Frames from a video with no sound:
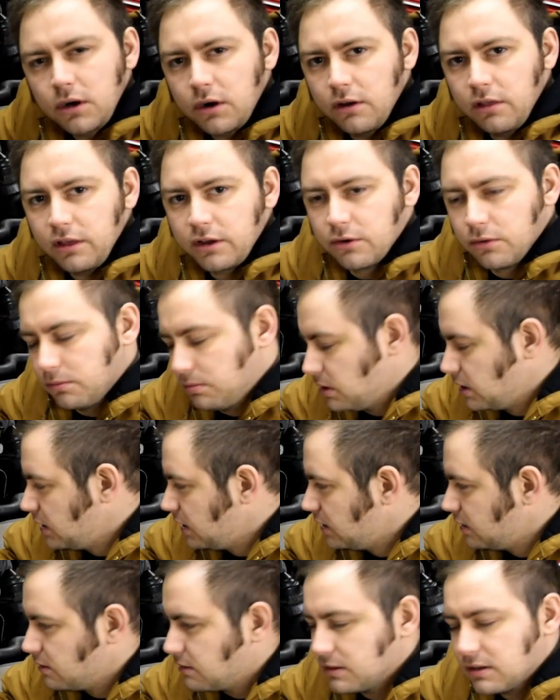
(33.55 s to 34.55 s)
the,
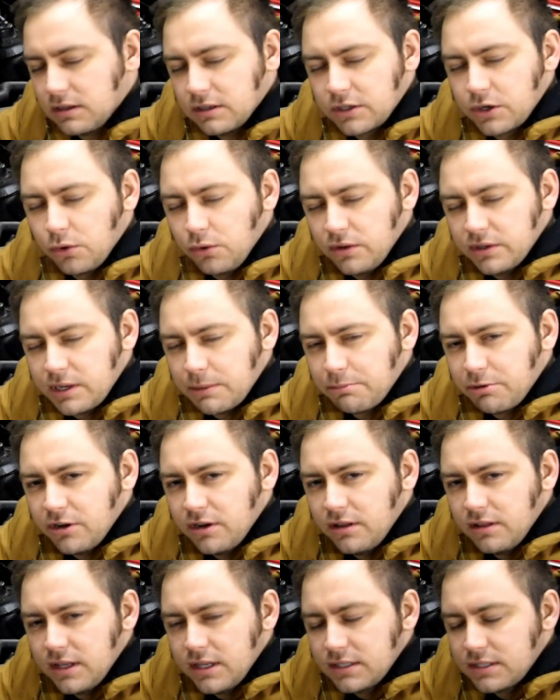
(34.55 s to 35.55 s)
uh, the coolant I put
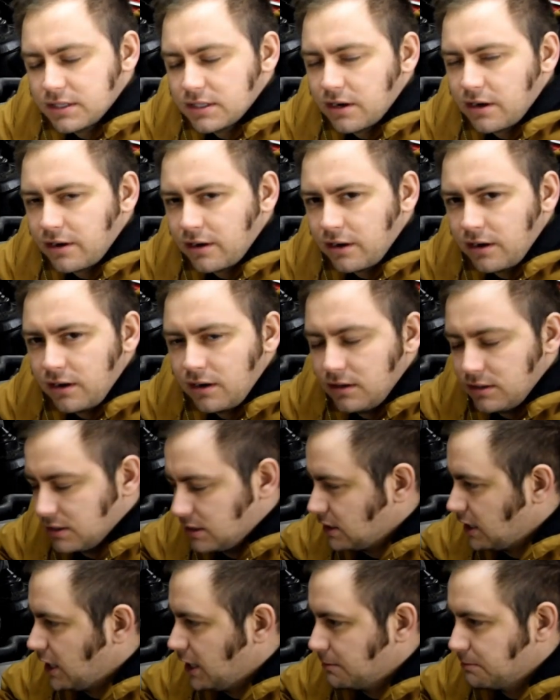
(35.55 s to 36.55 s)
in this car,
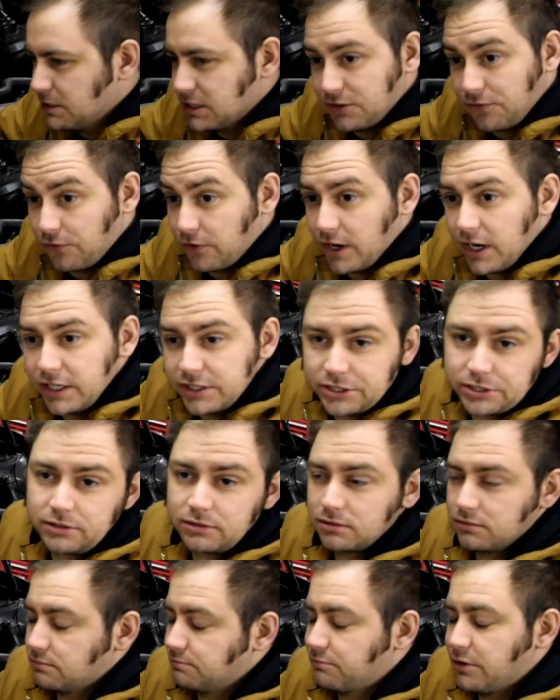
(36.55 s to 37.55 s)
um, it's
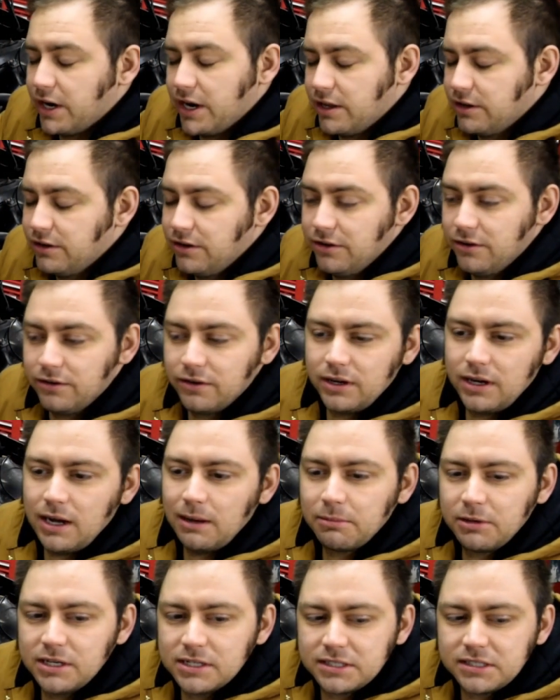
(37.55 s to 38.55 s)
fresh, brand new. I'm
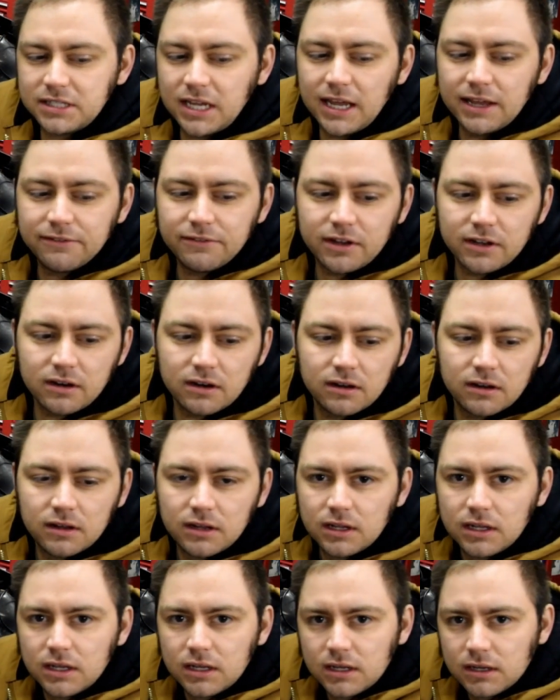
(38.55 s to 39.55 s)
going to save it,
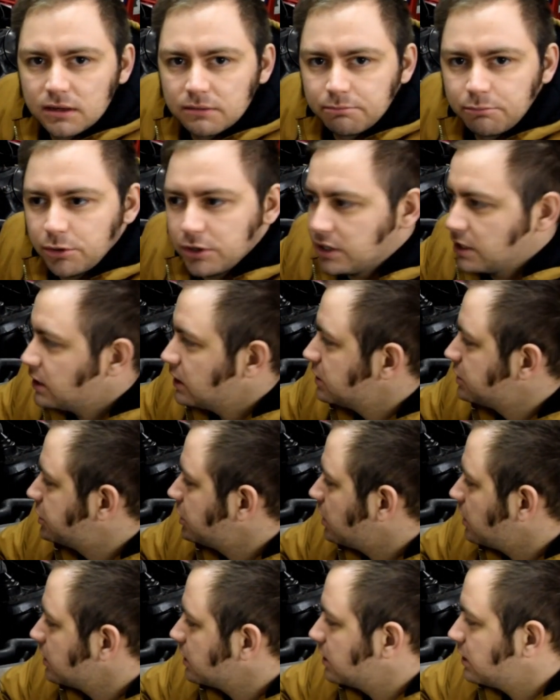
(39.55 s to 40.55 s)
put it in a
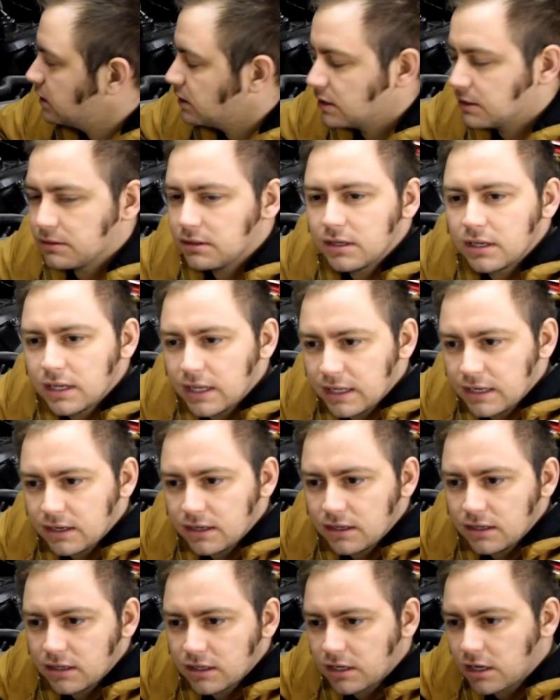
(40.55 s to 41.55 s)
jug, and
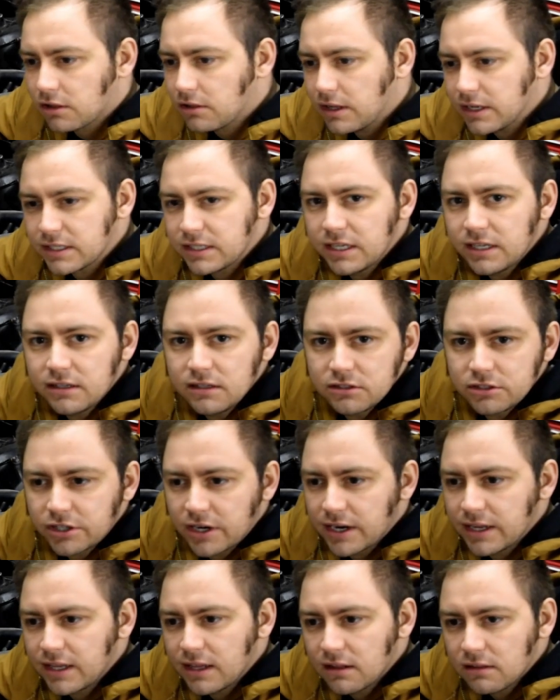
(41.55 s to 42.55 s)
uh, collect it, try
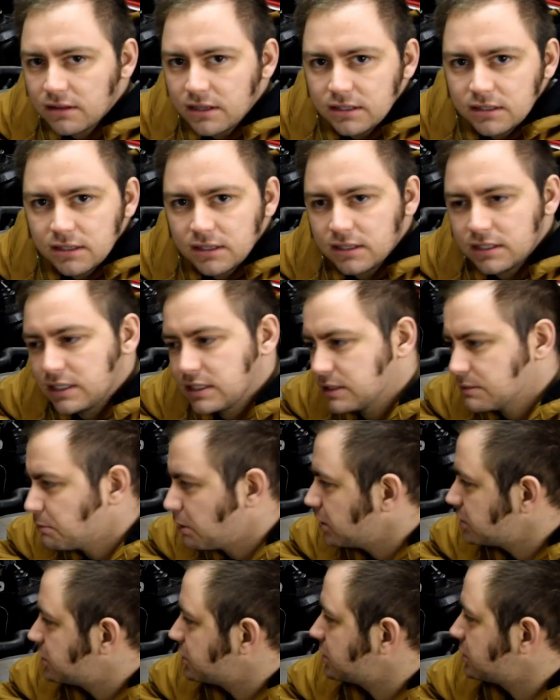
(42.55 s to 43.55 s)
to get as
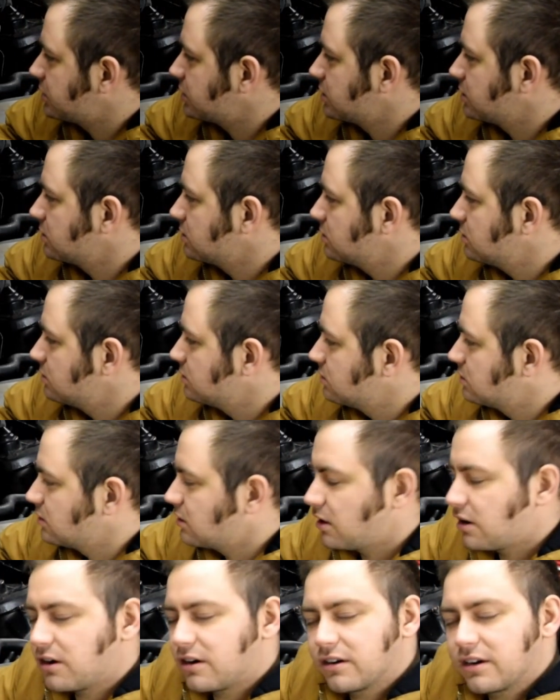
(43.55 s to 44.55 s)
much,
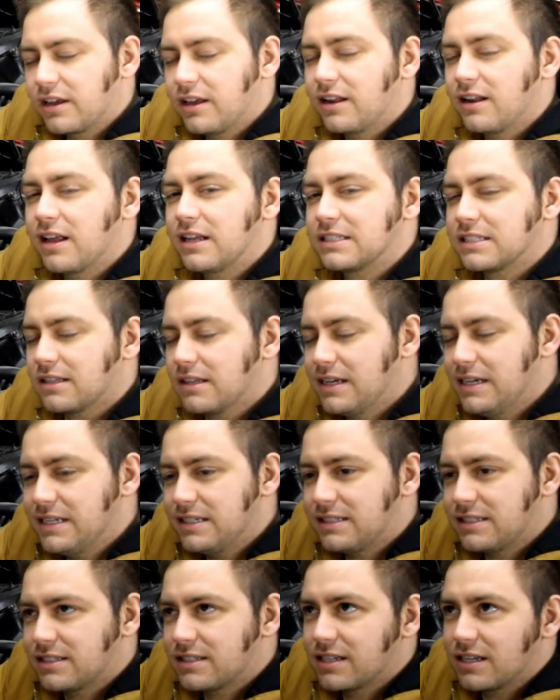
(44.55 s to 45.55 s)
or get as
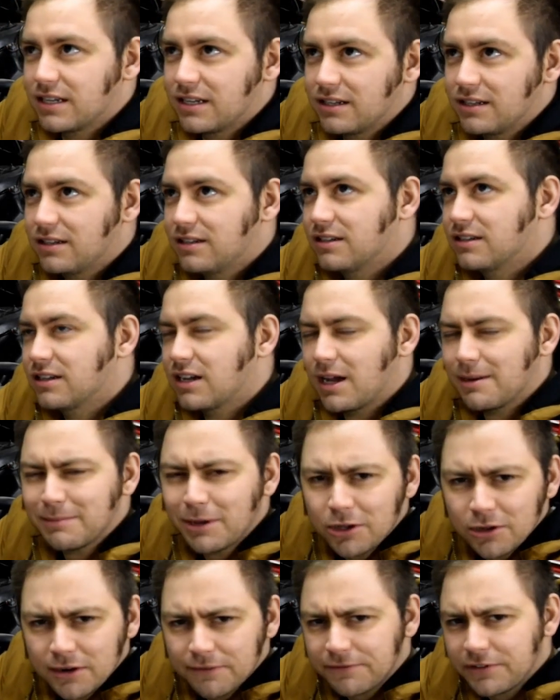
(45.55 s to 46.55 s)
least
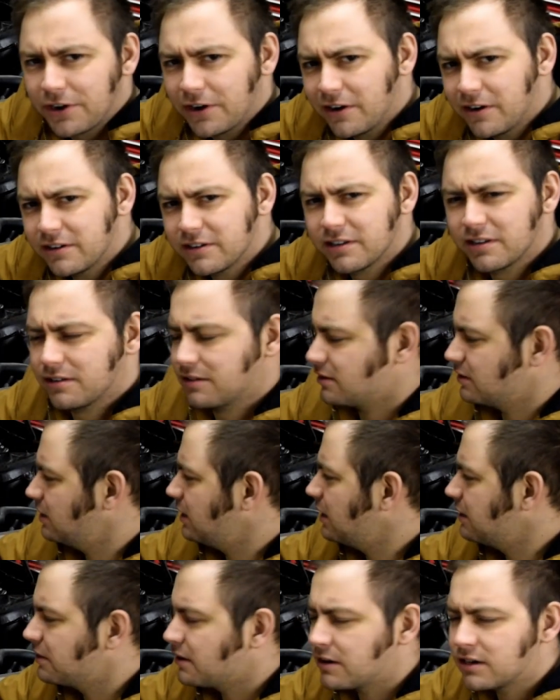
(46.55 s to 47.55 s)
amount of dirt
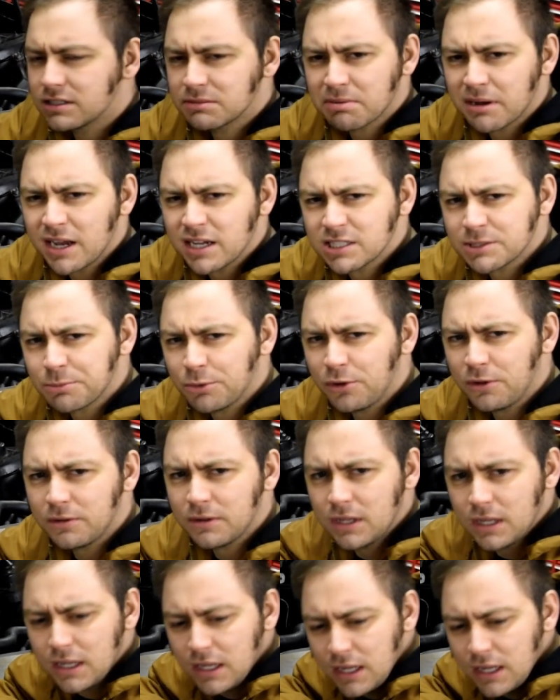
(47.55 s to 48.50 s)
in there as possible.